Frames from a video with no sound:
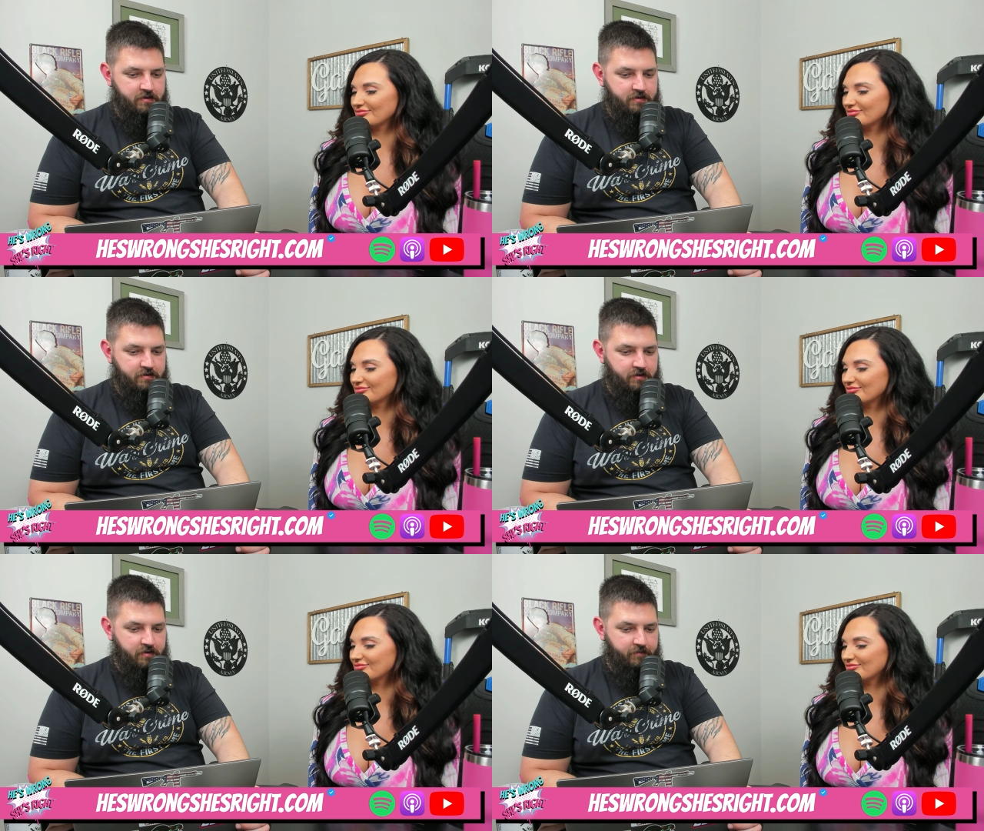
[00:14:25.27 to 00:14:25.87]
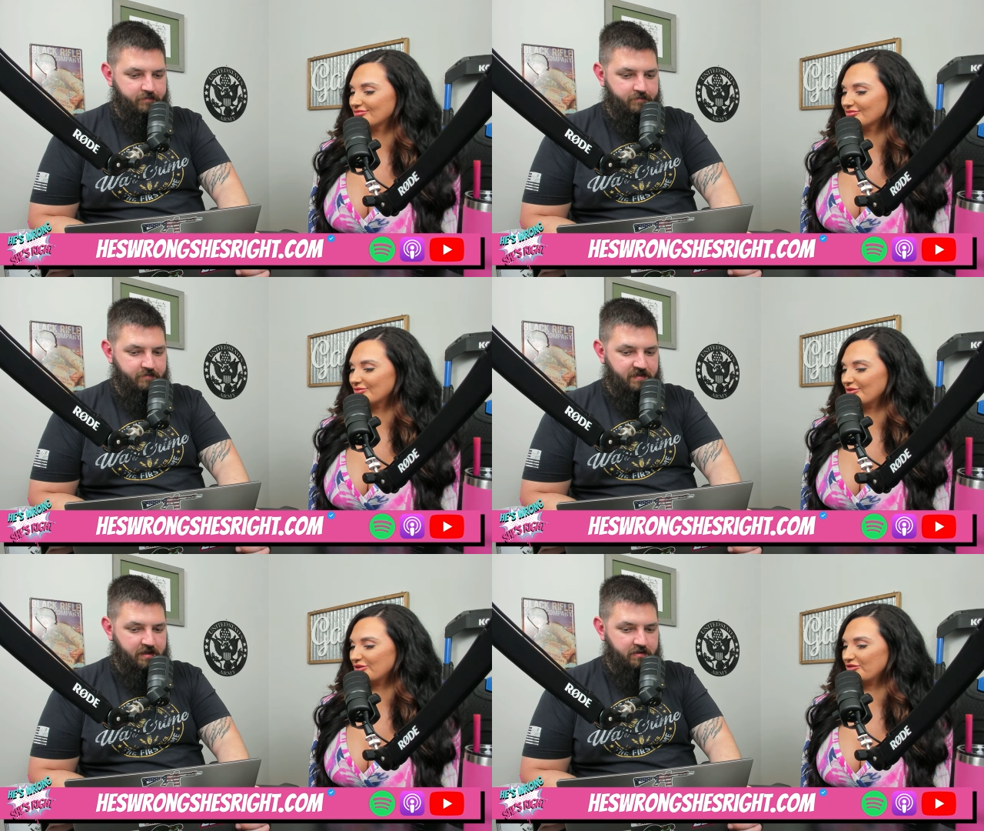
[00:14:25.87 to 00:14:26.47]
Speaker 1: So.
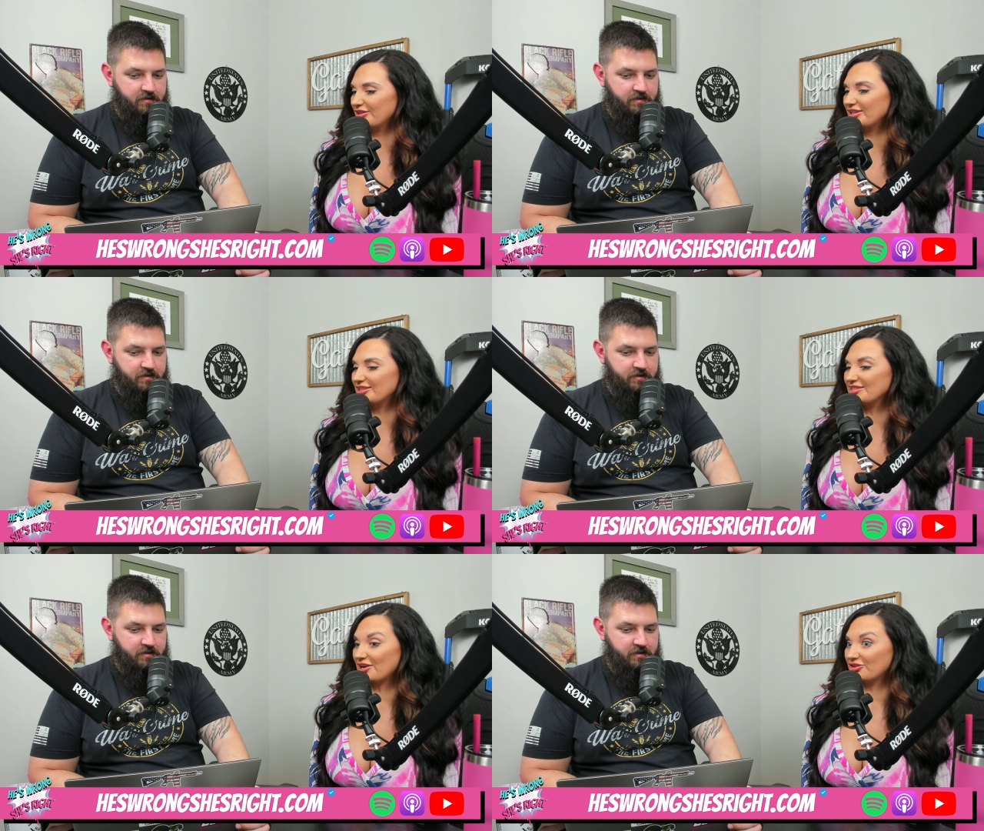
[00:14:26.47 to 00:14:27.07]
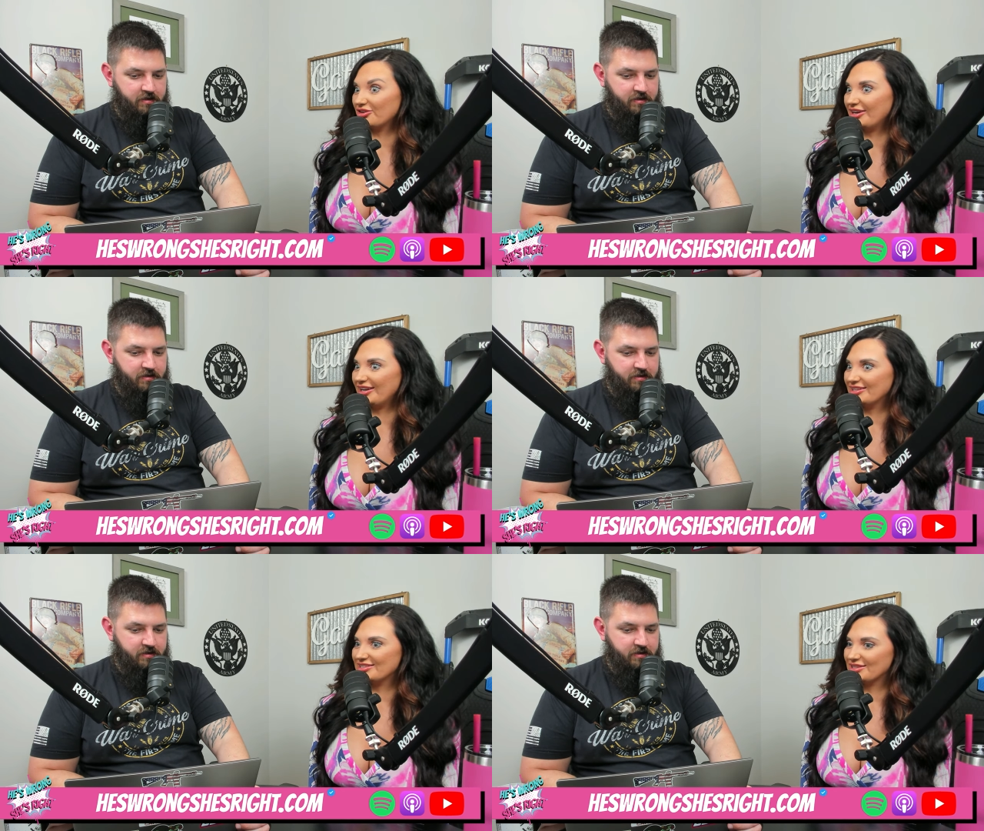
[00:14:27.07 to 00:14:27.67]
Speaker 2: Hopefully it
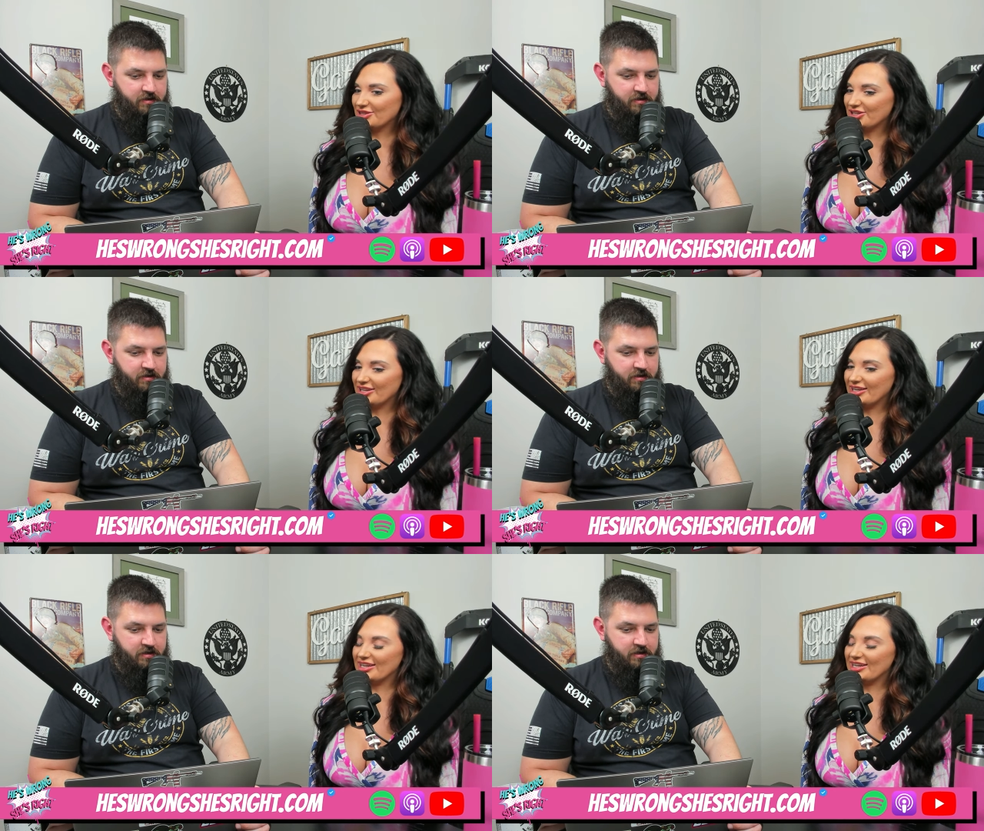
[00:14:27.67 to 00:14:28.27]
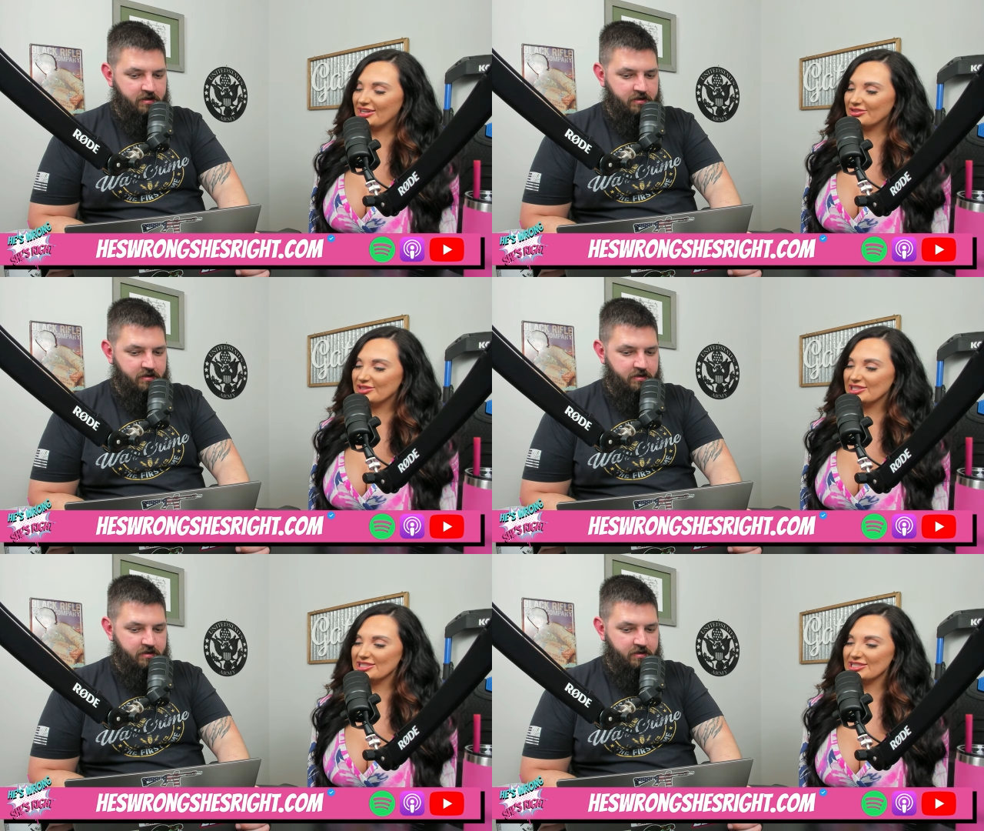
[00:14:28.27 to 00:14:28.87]
downgrades in 39
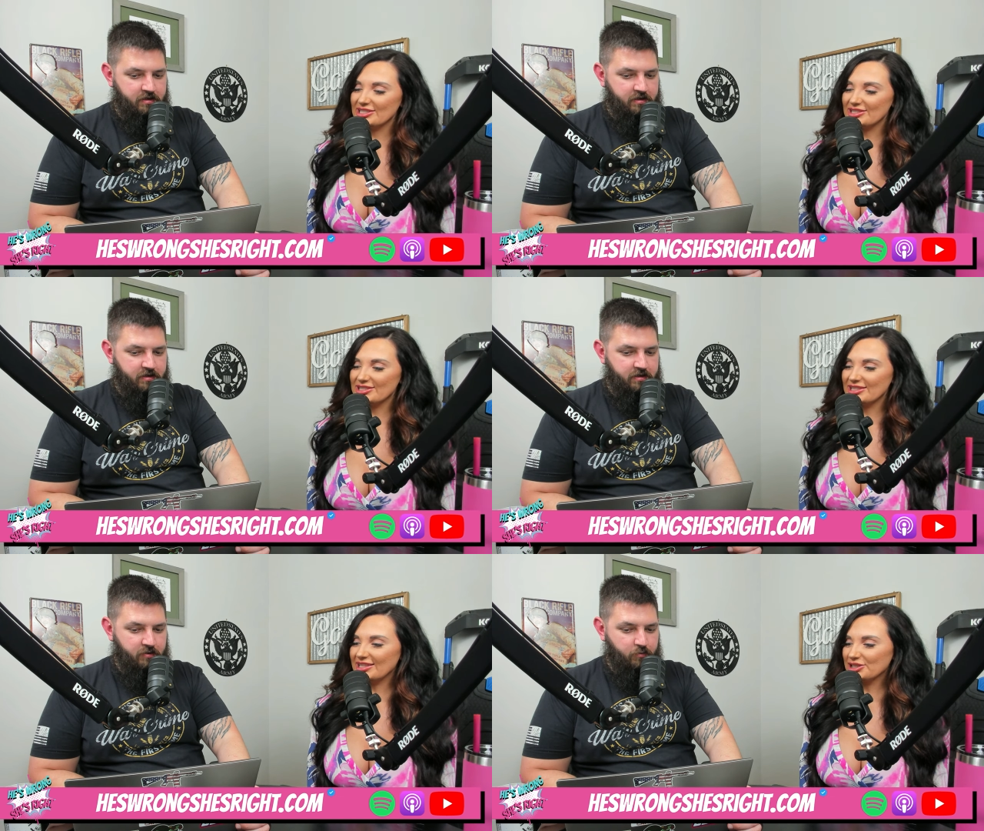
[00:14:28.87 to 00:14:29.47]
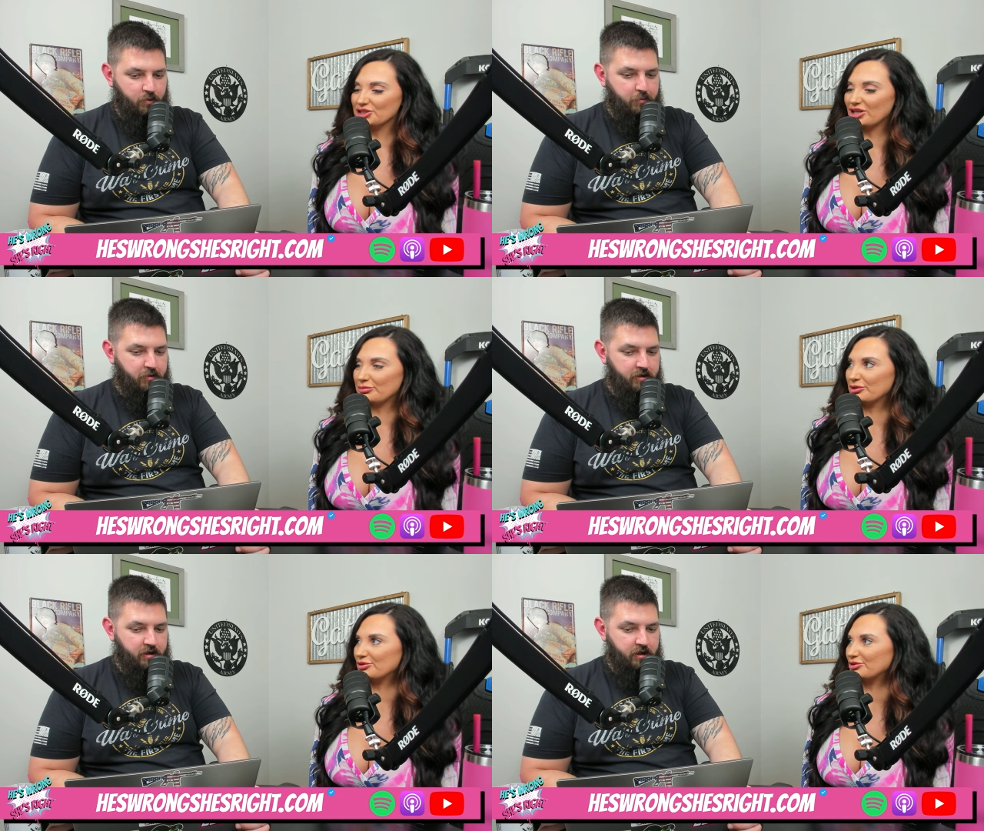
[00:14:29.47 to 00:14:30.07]
hours down to like a we're
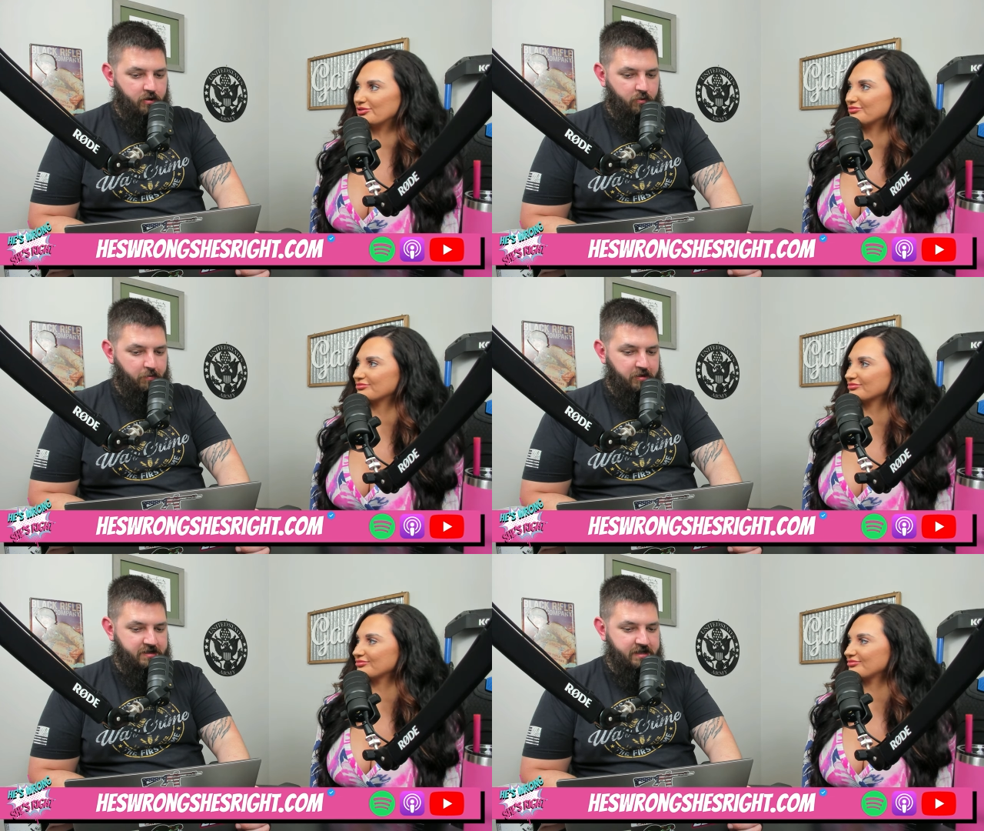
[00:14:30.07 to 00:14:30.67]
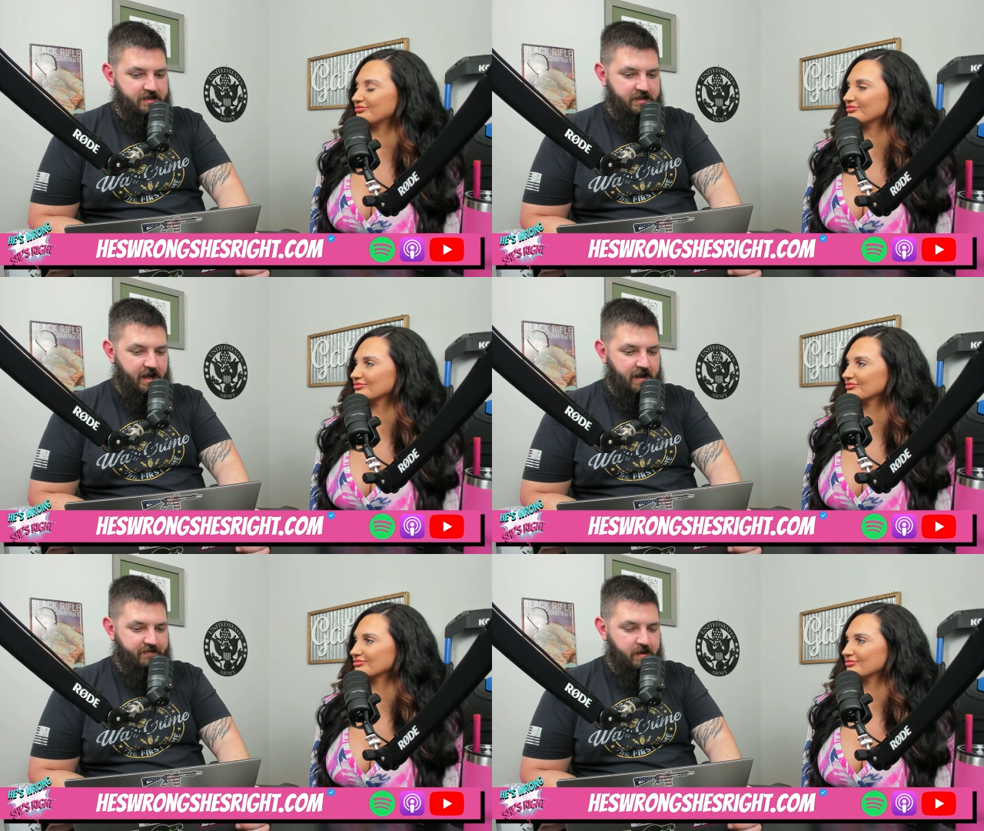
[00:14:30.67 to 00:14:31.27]
tropical.
Speaker 1: we're predicted to
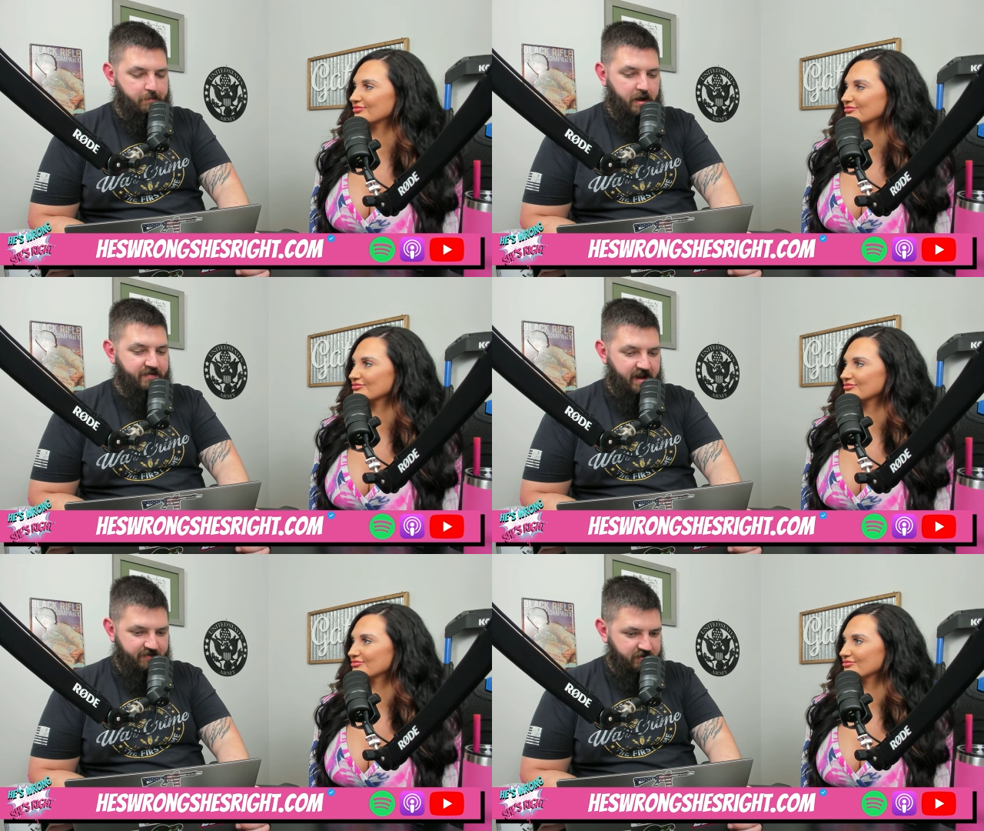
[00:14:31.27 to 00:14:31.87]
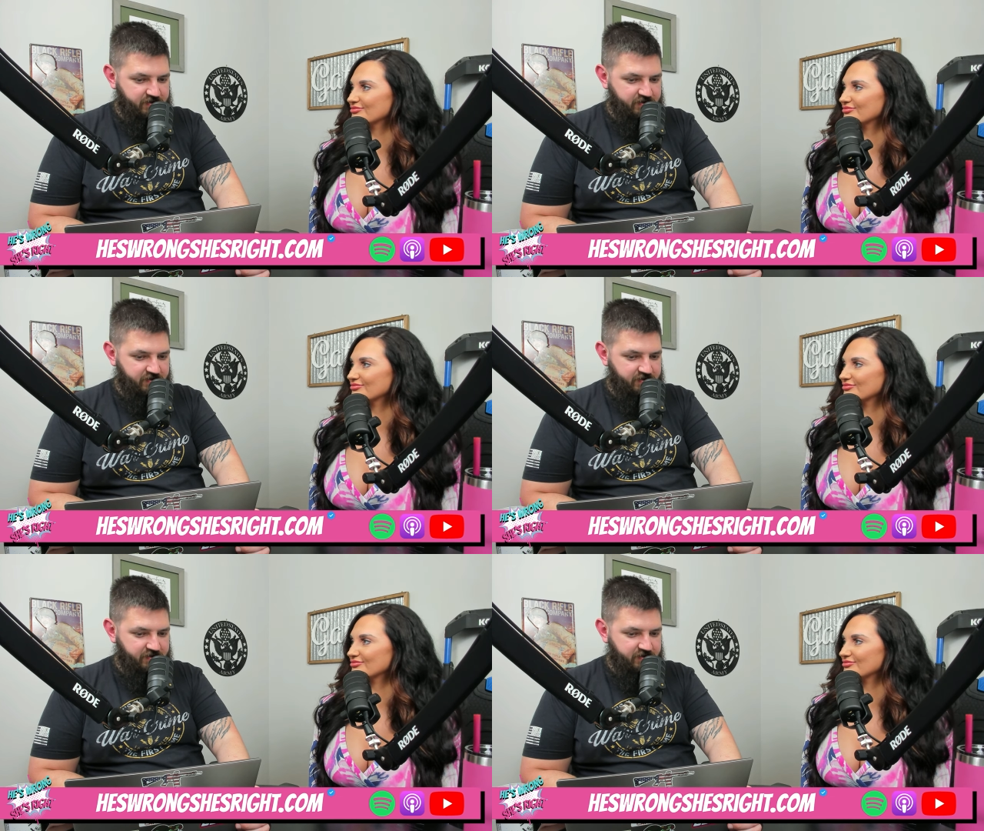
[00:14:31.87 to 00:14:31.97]
have an above average